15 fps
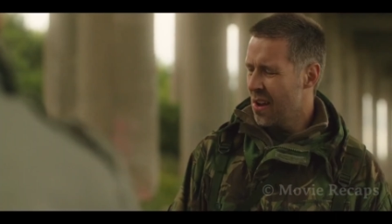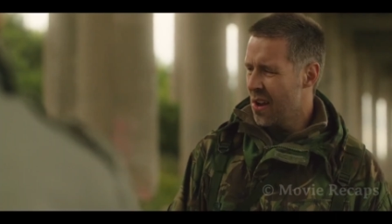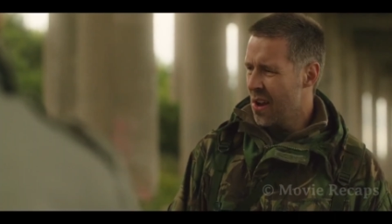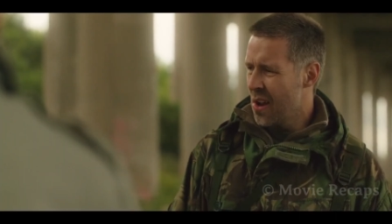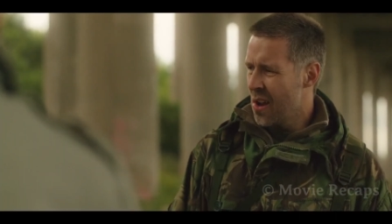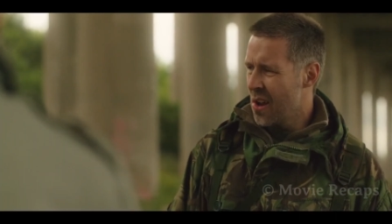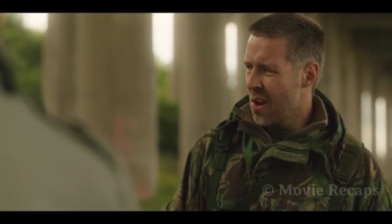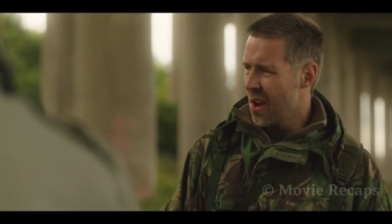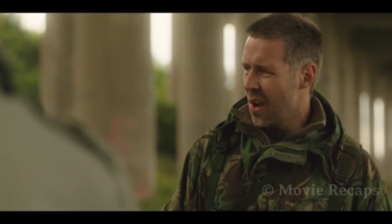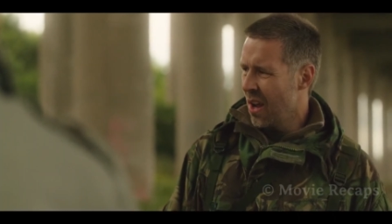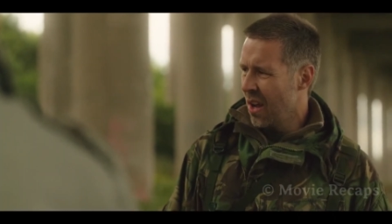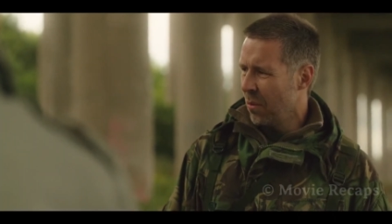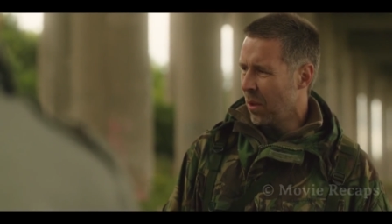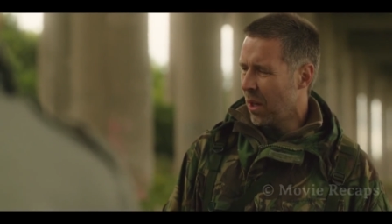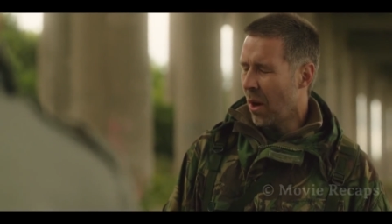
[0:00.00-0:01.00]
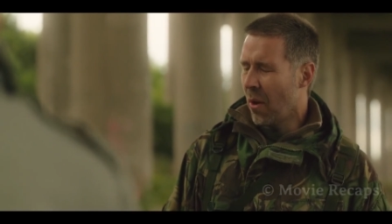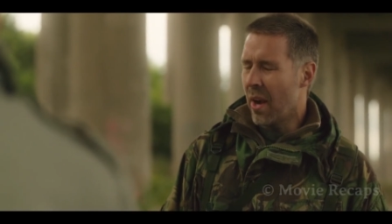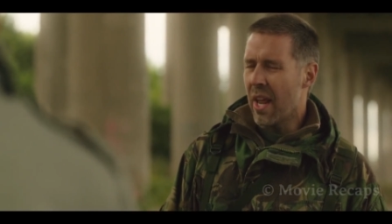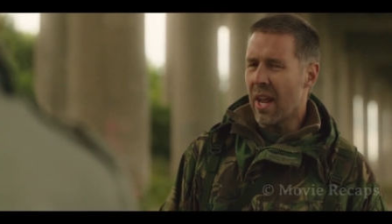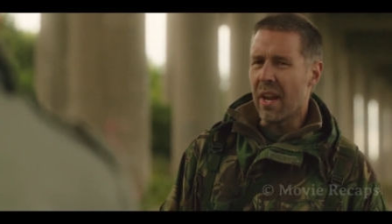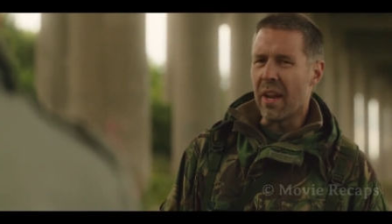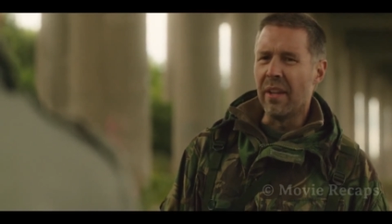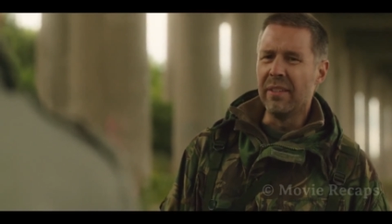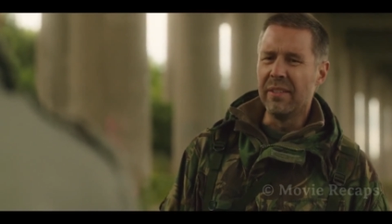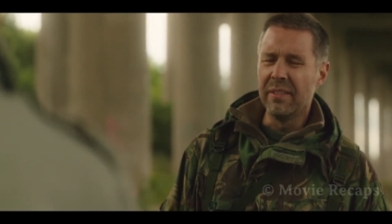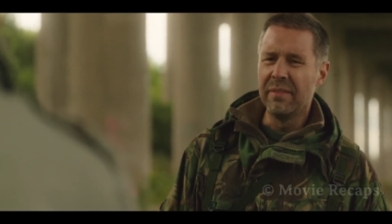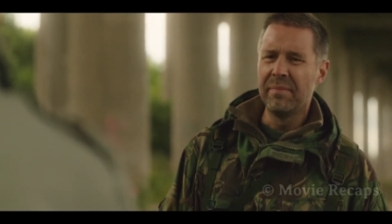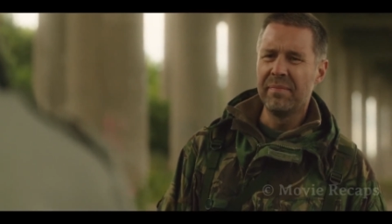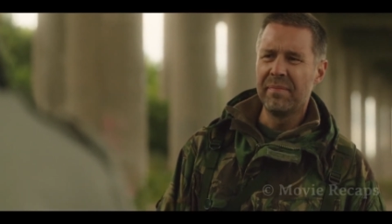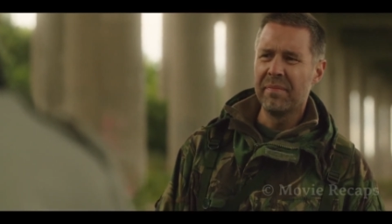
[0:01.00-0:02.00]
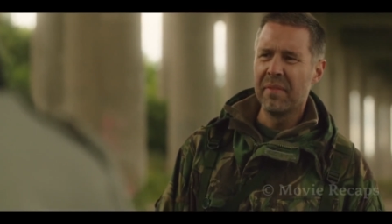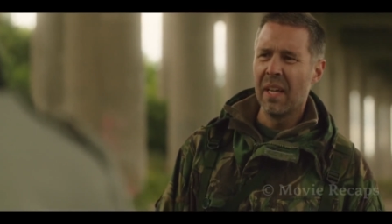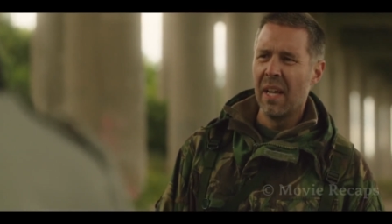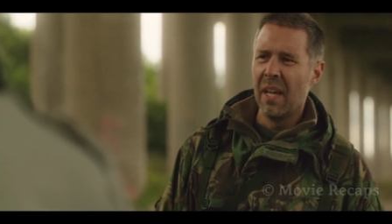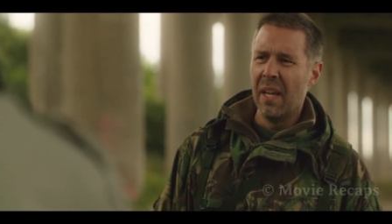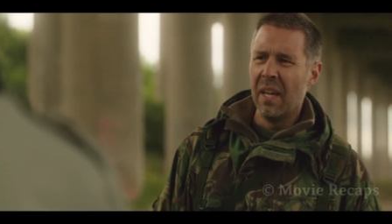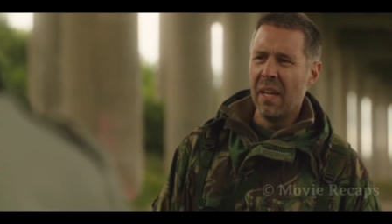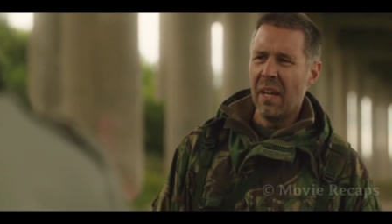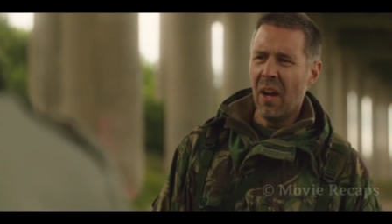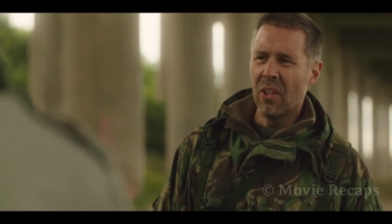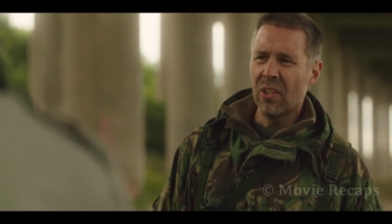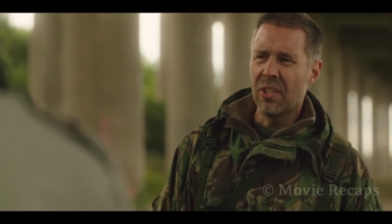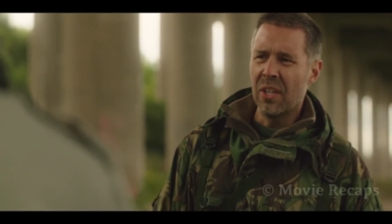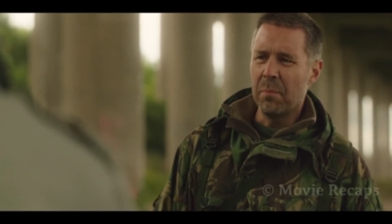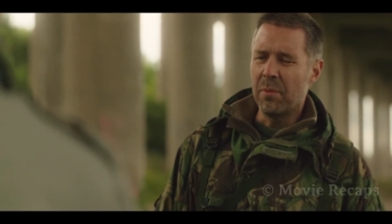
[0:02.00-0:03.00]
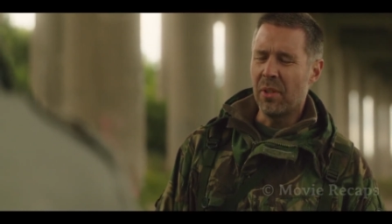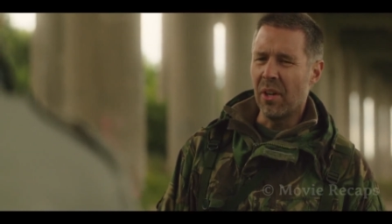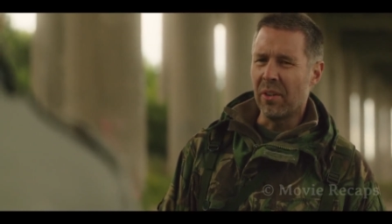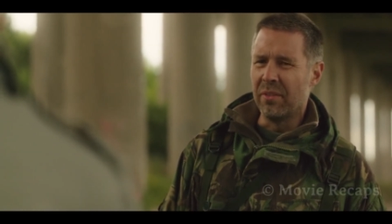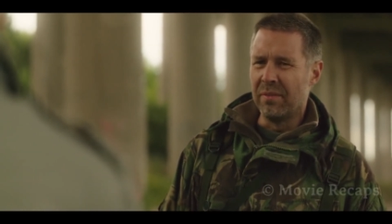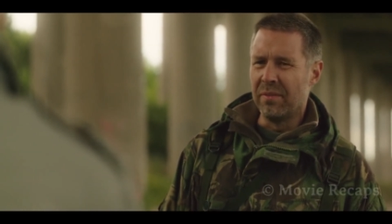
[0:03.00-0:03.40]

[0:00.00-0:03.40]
They inform the others that there is no alternative but to pass trough the